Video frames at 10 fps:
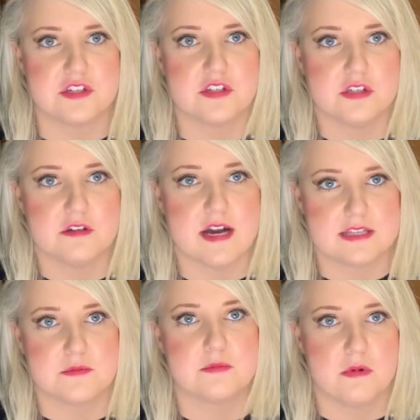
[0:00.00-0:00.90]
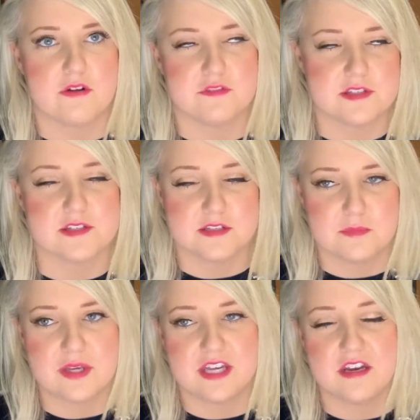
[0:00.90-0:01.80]
Q has obviously
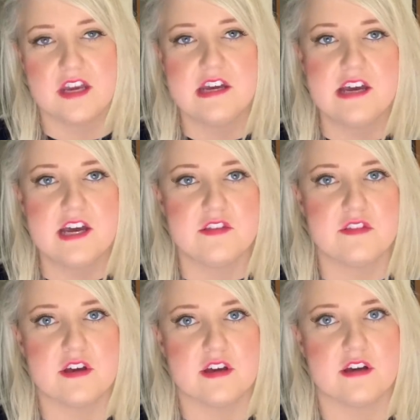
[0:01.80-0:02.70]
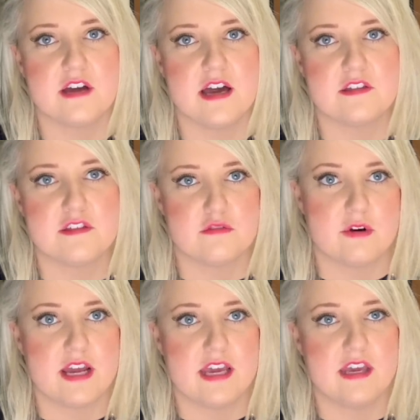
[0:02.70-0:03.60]
been the
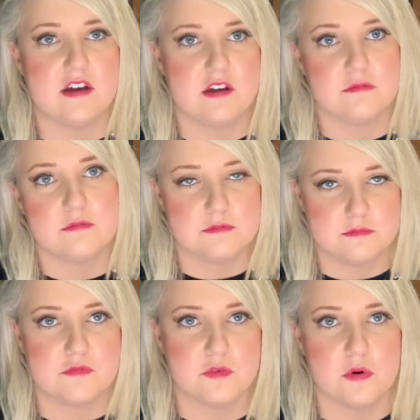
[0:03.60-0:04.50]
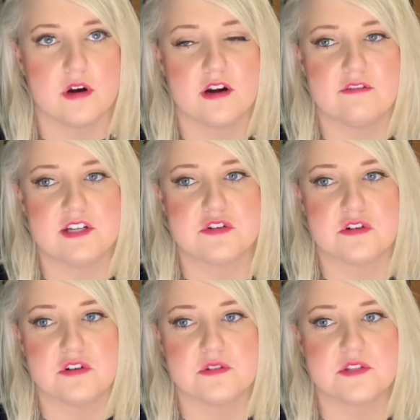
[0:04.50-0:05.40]
three, four
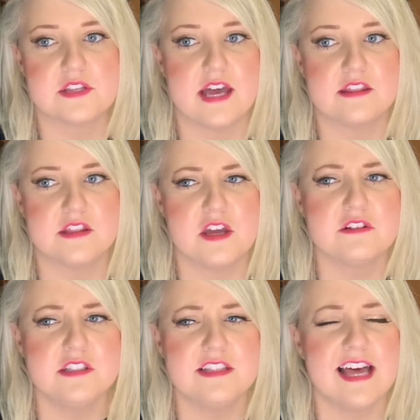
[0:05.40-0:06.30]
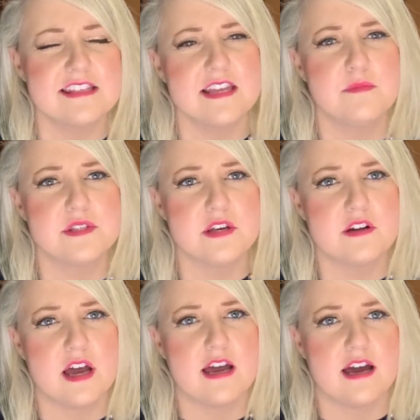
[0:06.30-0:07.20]
originals. The only last episode
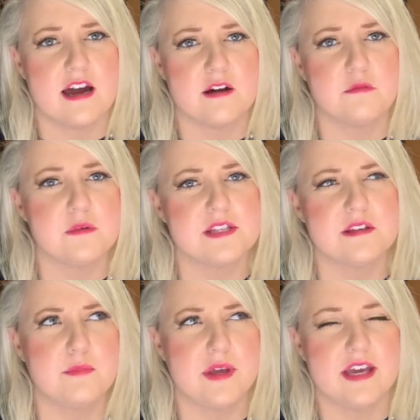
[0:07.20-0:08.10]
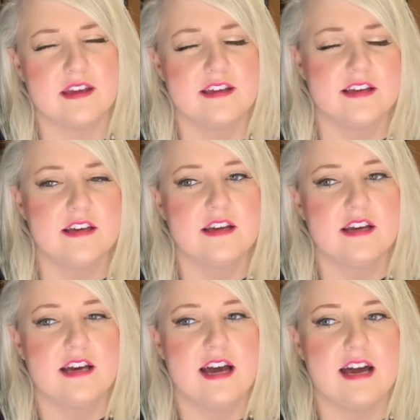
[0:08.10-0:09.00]
I was a bit
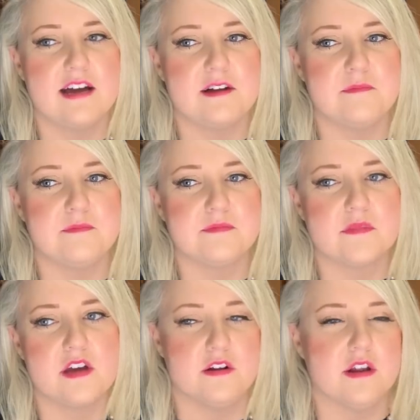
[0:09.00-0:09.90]
um, not